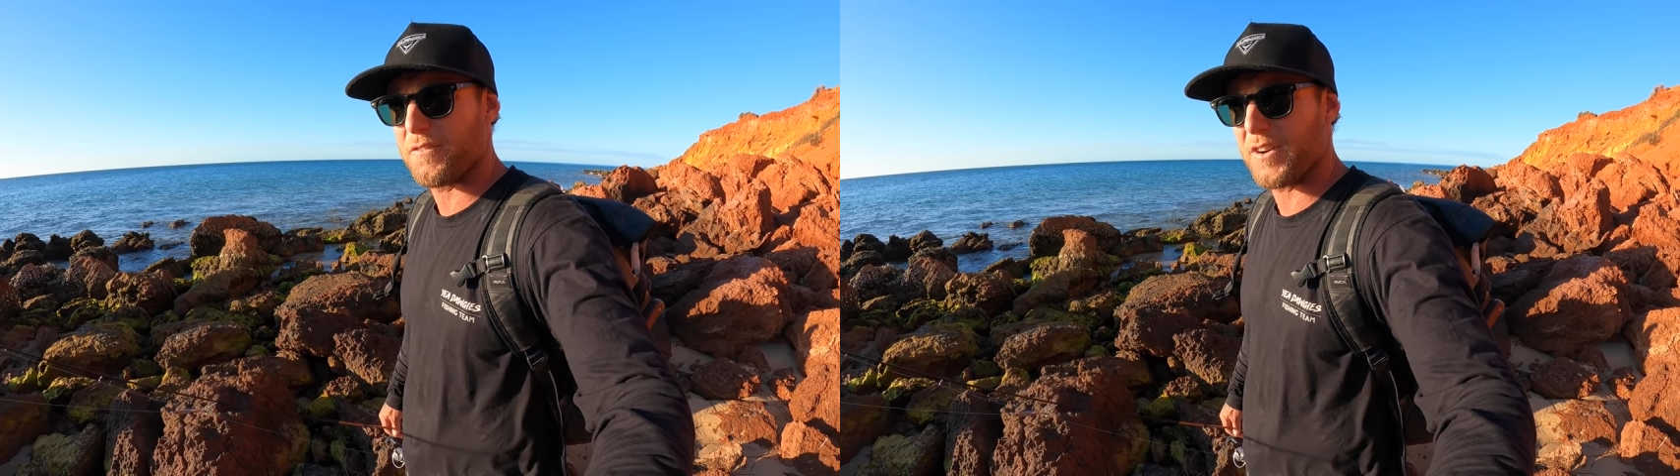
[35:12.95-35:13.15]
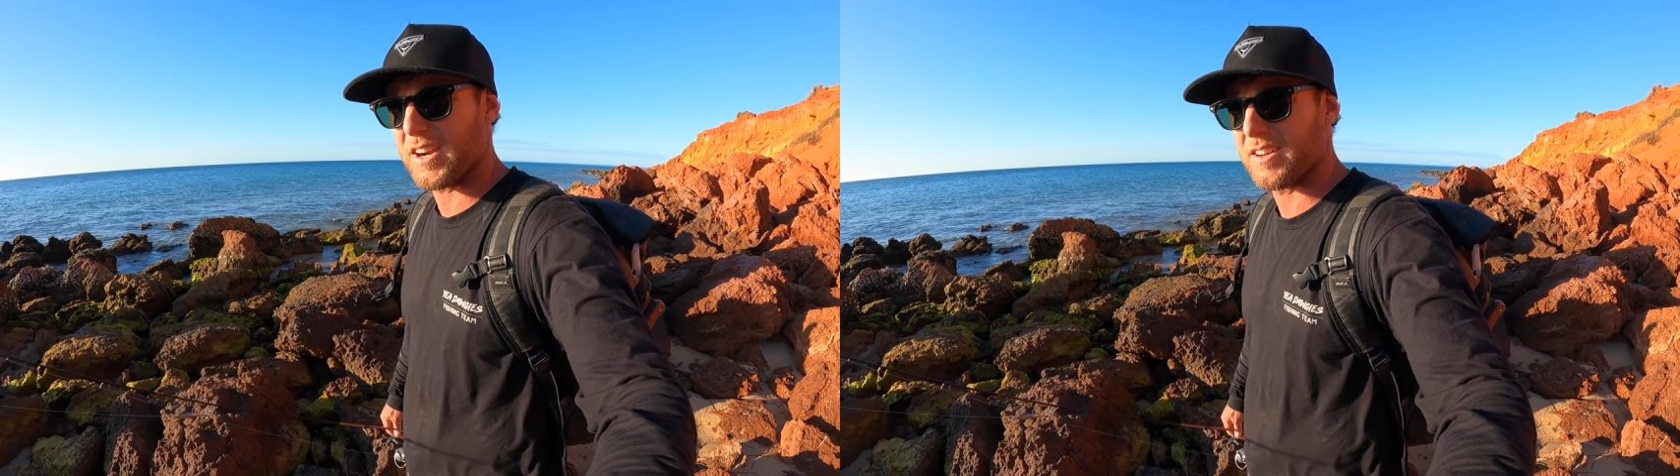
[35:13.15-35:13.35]

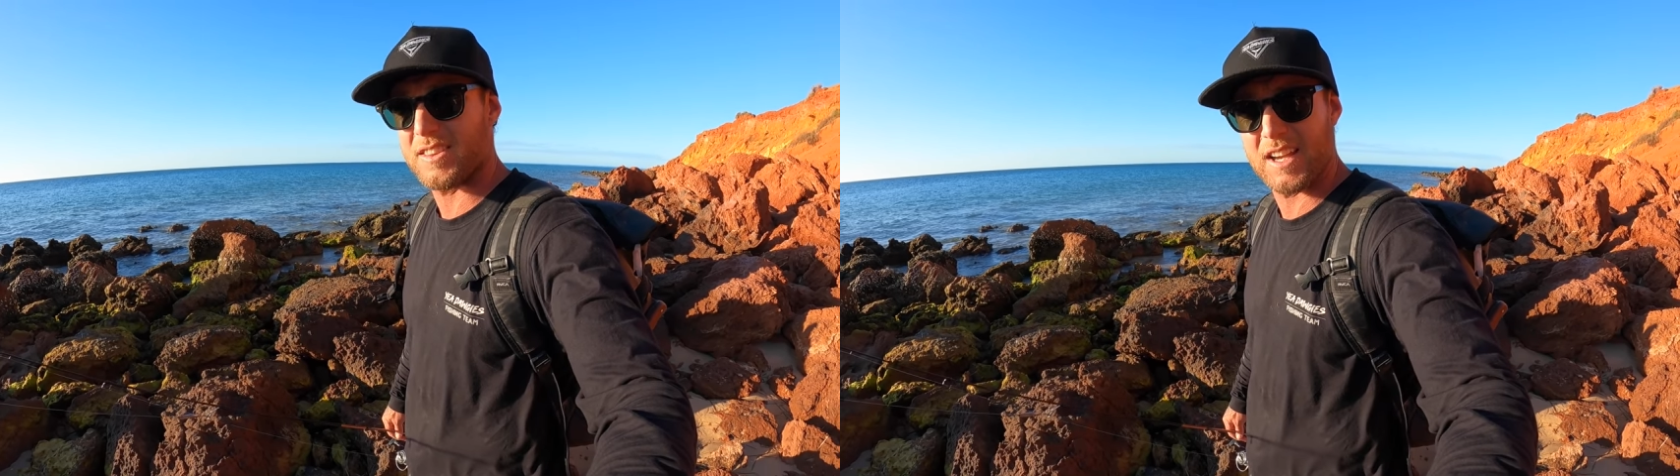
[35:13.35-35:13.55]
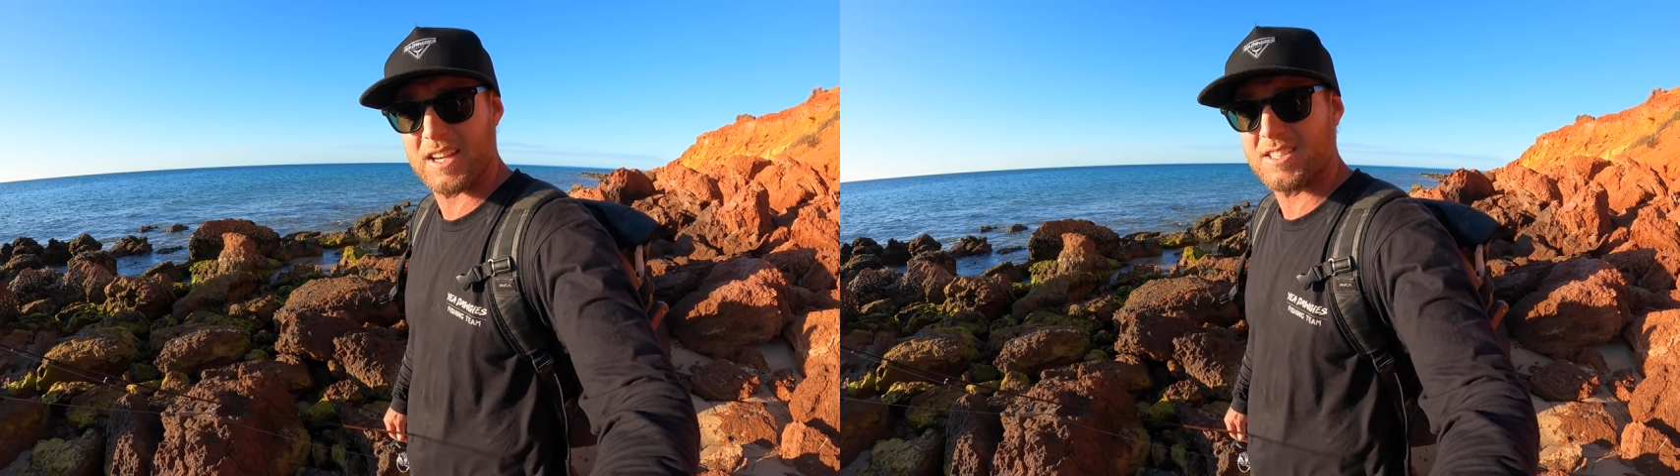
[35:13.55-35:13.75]
friggin'
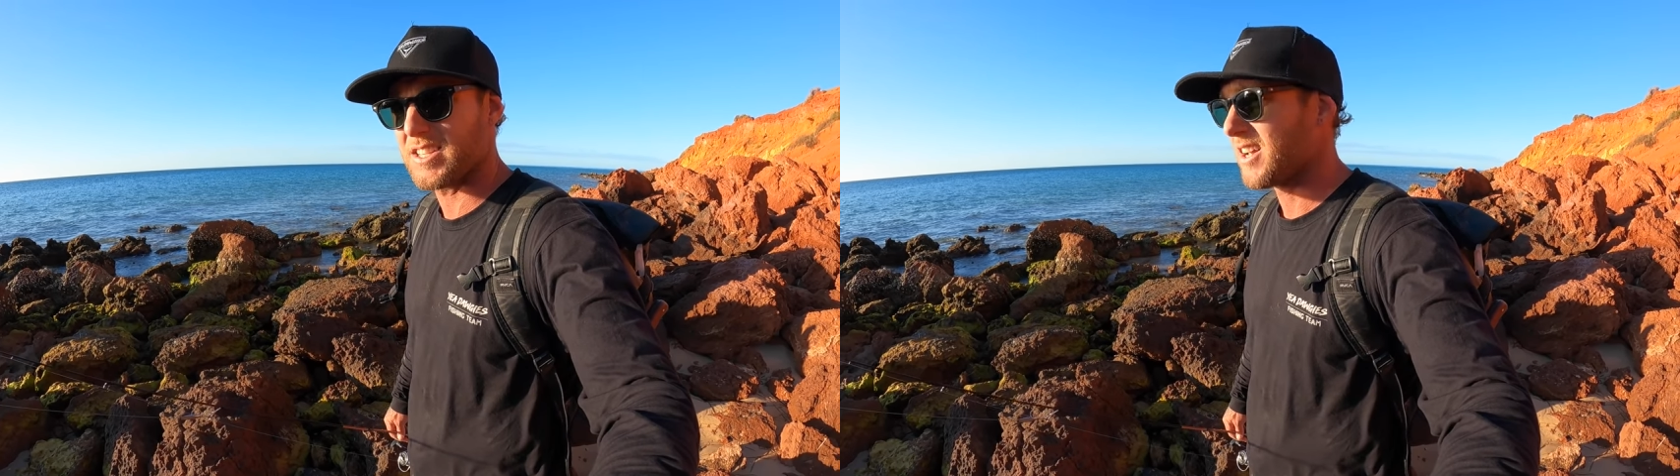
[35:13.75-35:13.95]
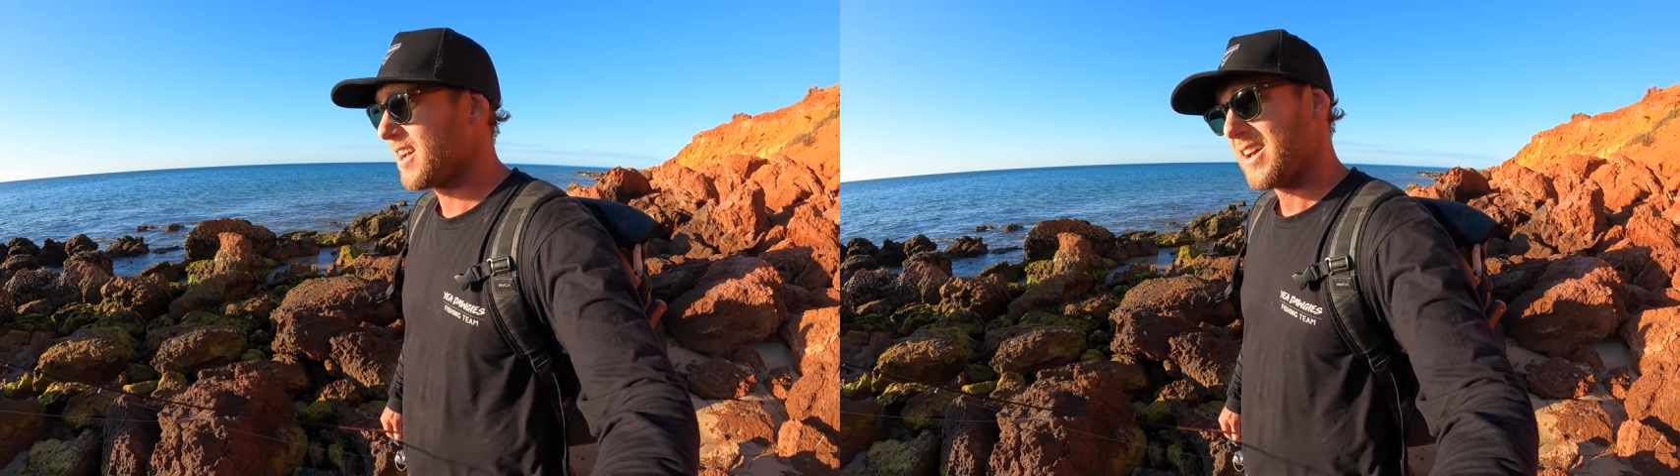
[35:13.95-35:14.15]

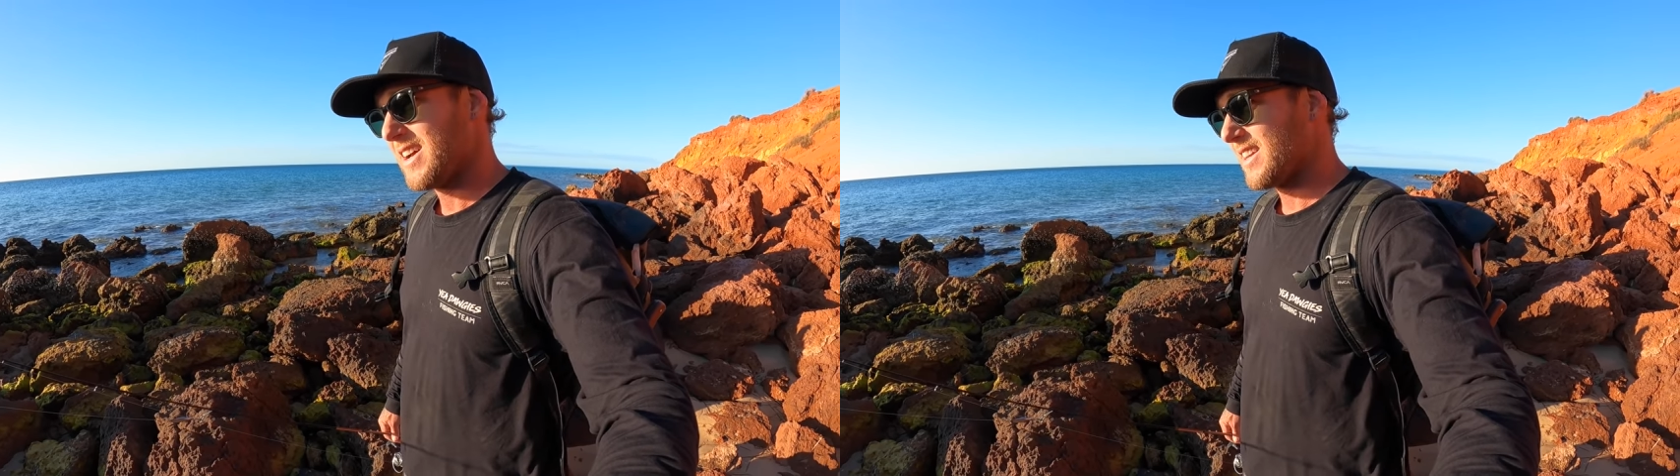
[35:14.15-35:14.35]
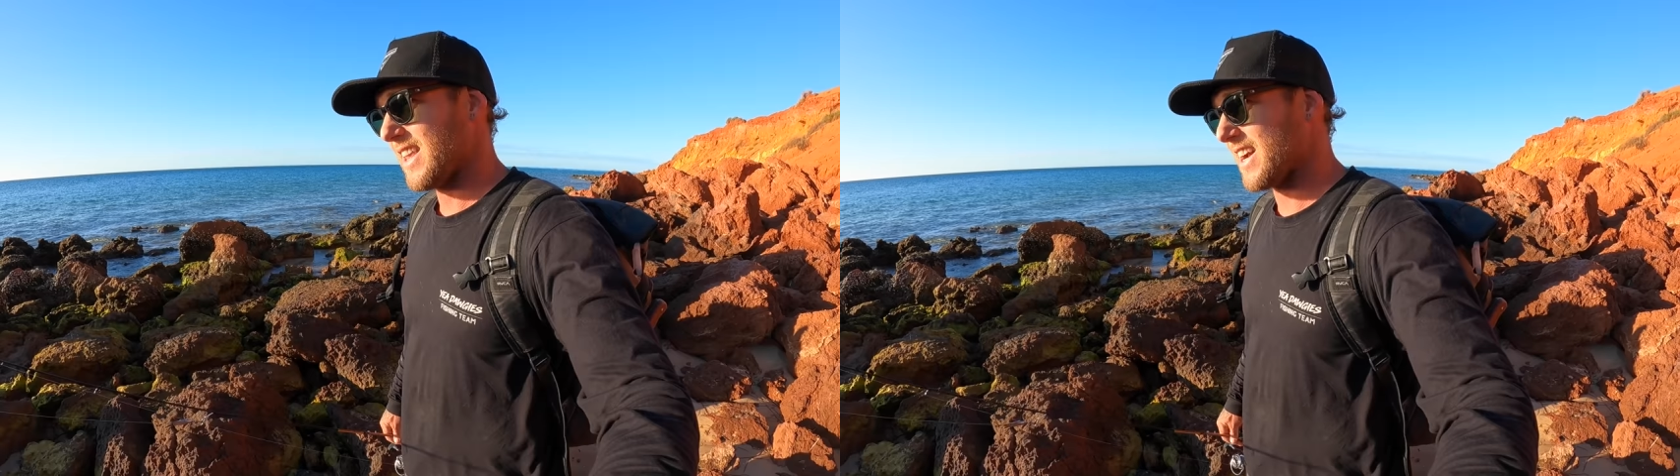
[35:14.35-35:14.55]
things.
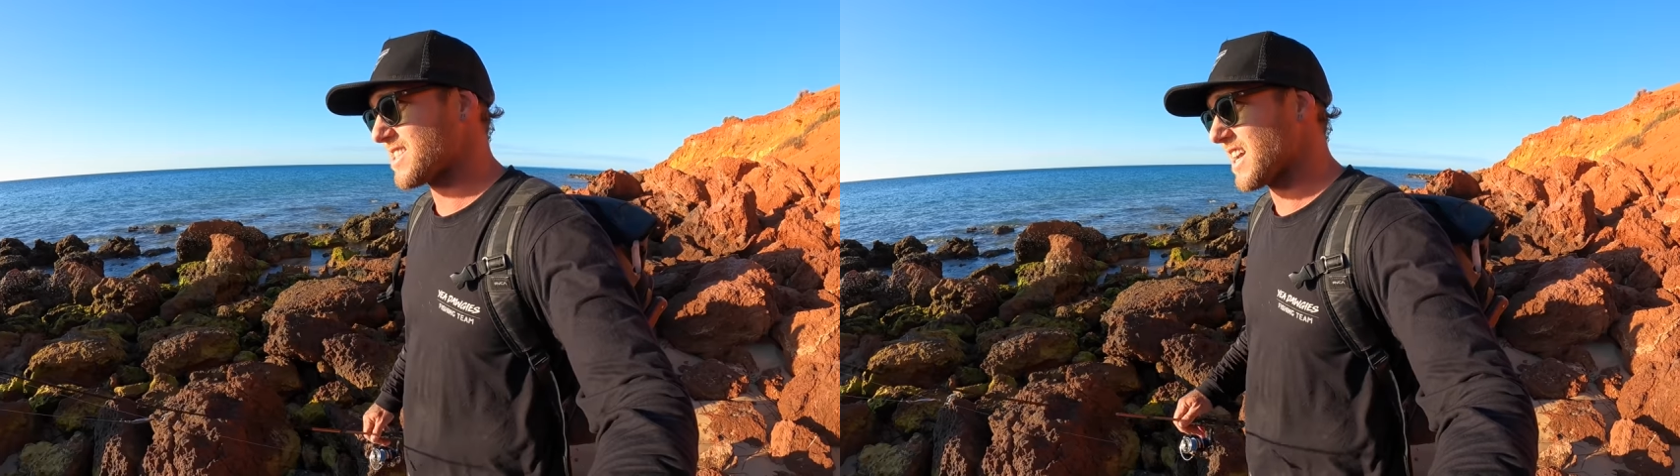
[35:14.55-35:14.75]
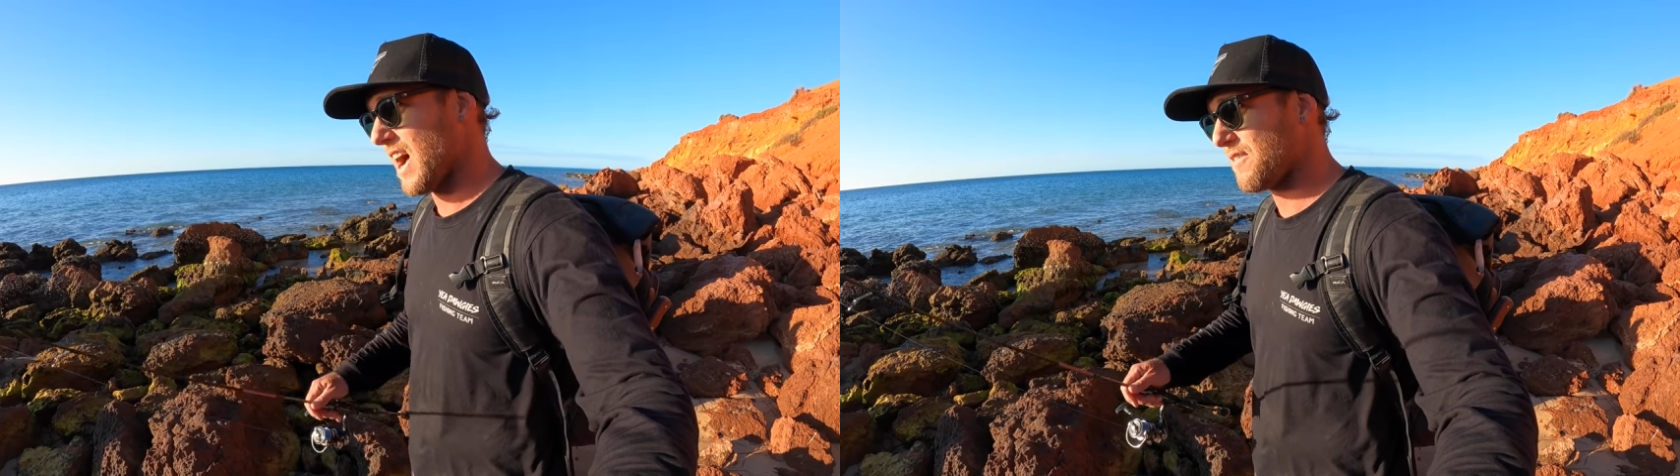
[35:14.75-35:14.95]

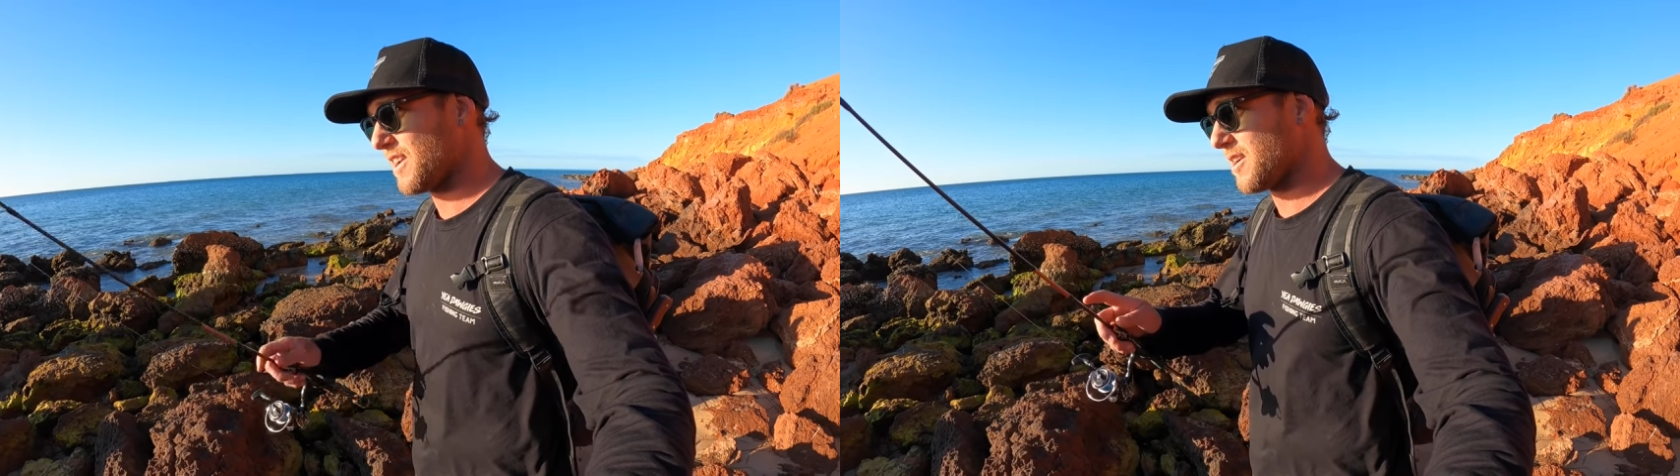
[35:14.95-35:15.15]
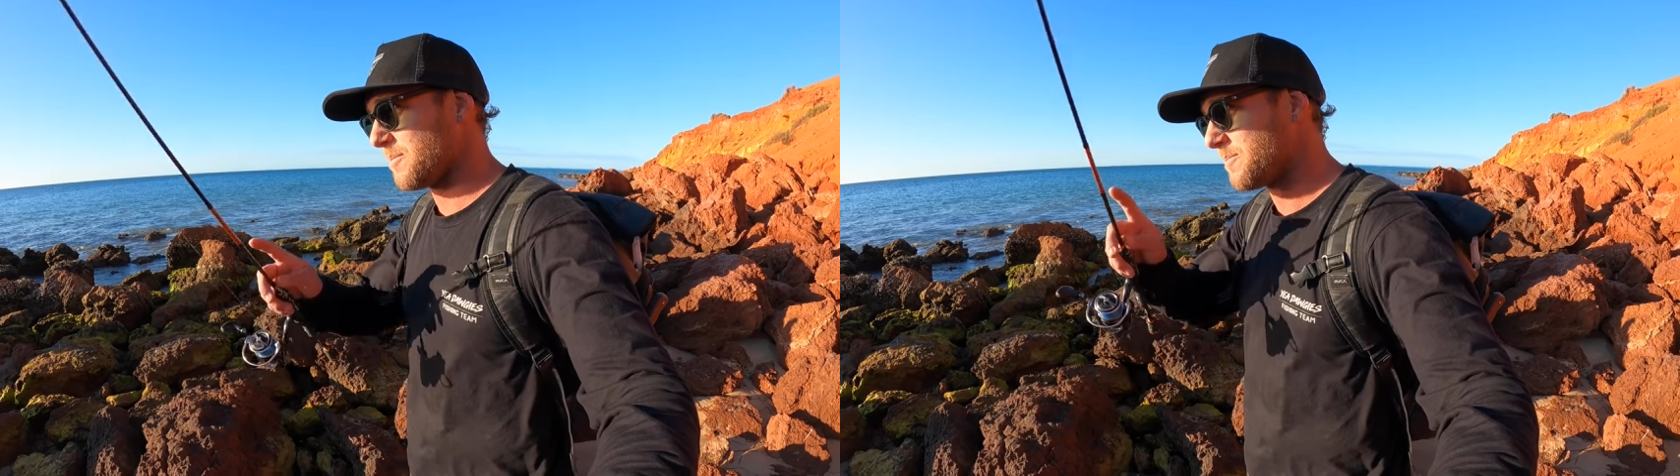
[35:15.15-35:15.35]
Legs are covered
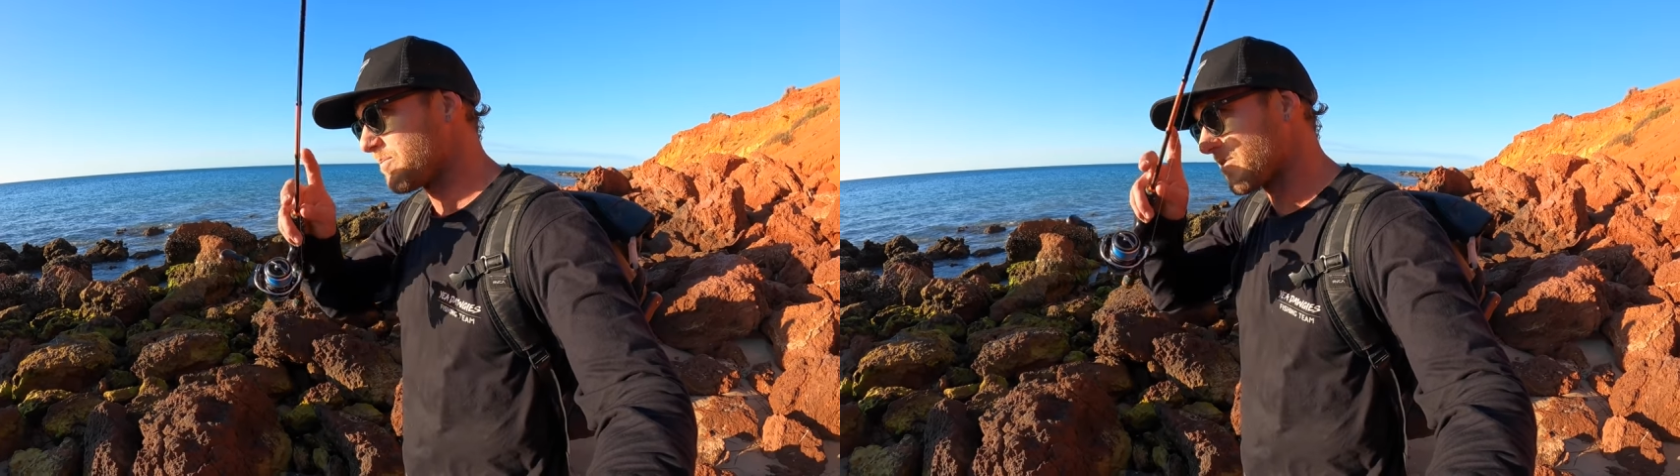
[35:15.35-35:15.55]
in them.